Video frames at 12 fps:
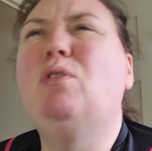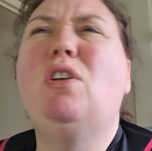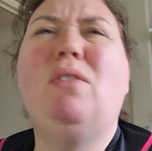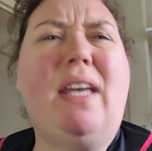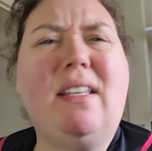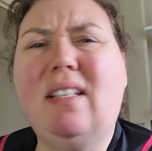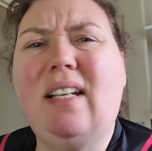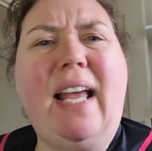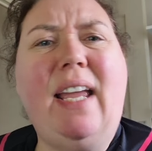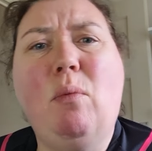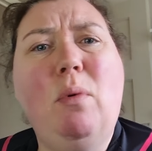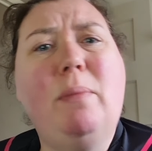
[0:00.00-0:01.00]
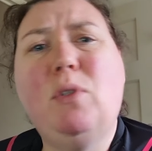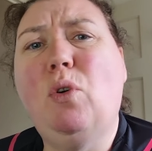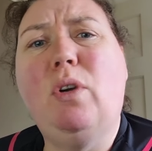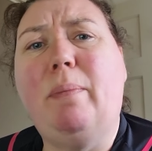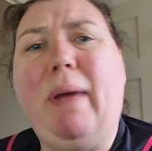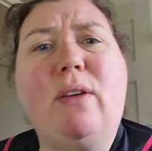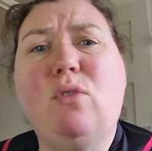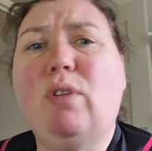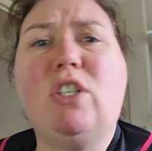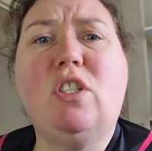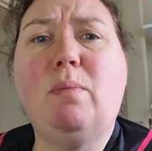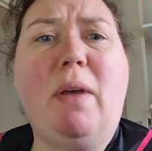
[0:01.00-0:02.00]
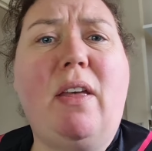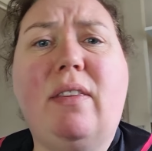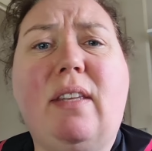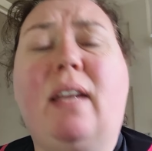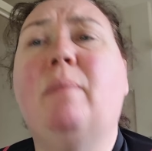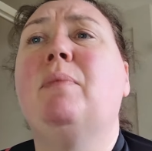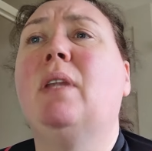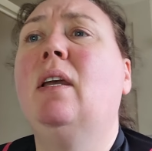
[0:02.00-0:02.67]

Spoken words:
2018. What I'm talking about is Richard's birthday.